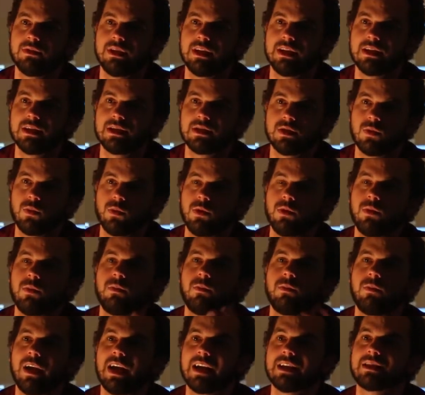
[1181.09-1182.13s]
and so
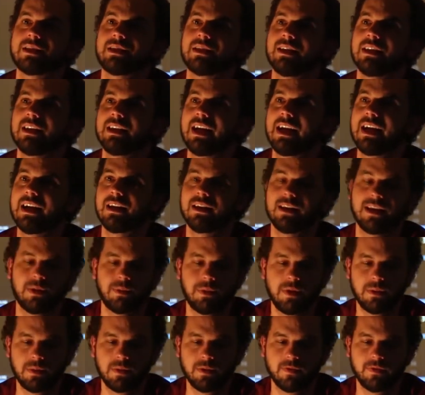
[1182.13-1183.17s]
that's the data
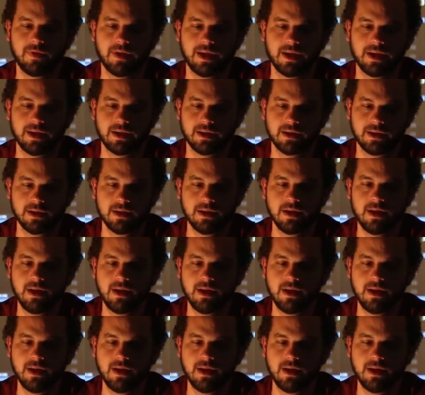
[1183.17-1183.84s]
that we provide.